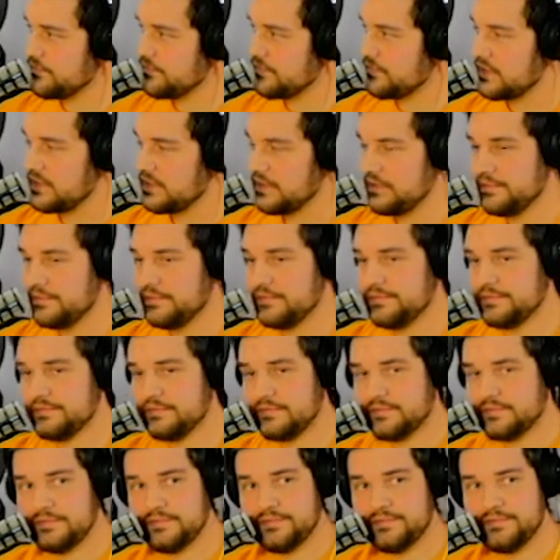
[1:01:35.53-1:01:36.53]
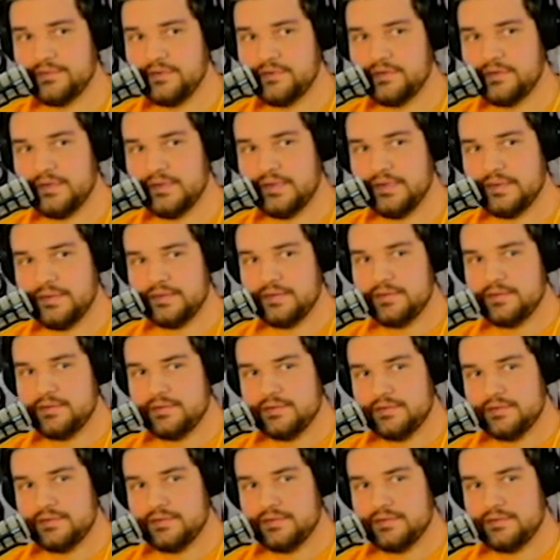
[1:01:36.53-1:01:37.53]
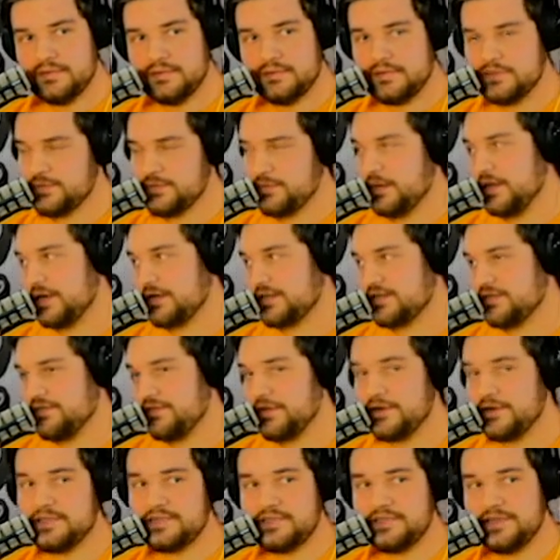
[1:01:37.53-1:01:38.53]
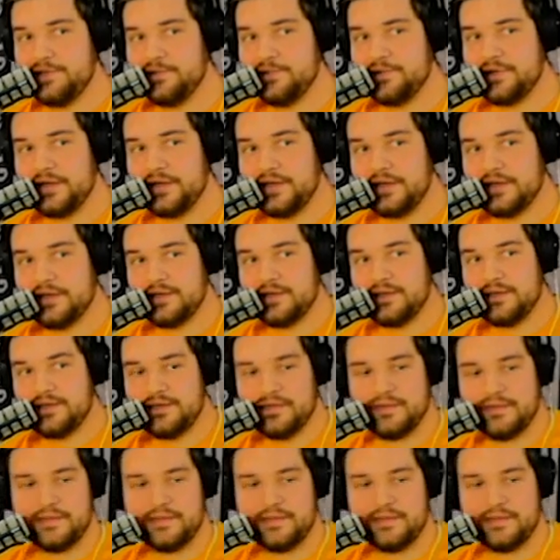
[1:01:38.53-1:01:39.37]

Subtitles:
I mean, back in the day, Sam Haynes, we held that for an entire year.